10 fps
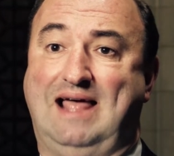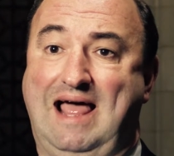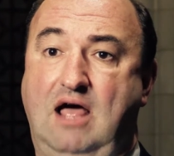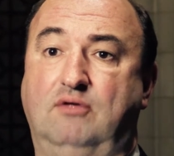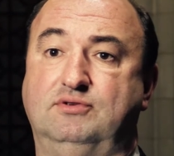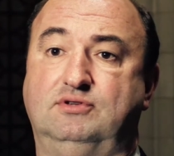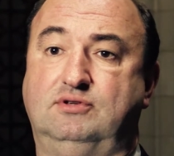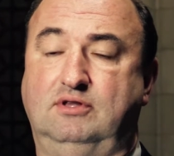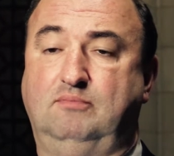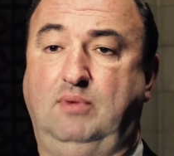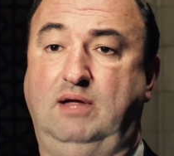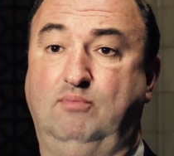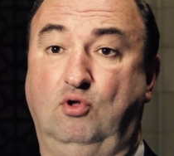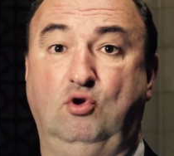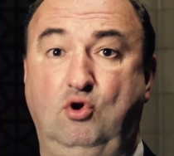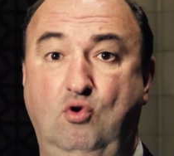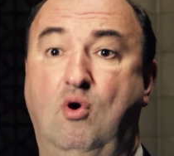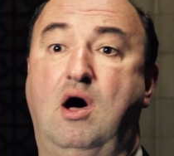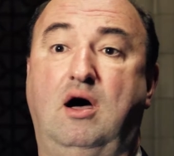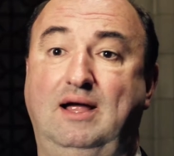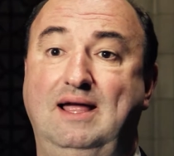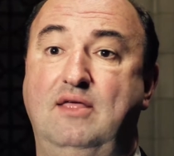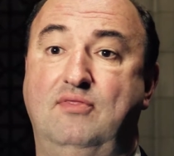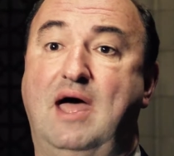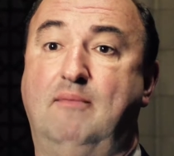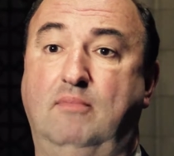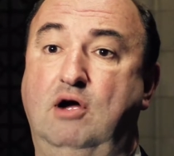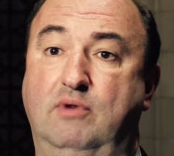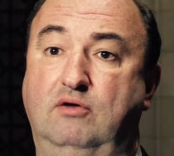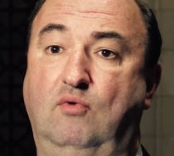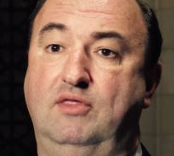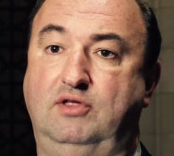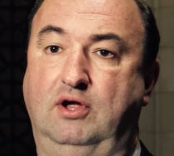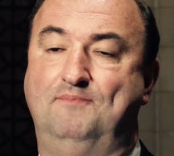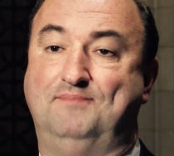out to the people who are in that moment with you.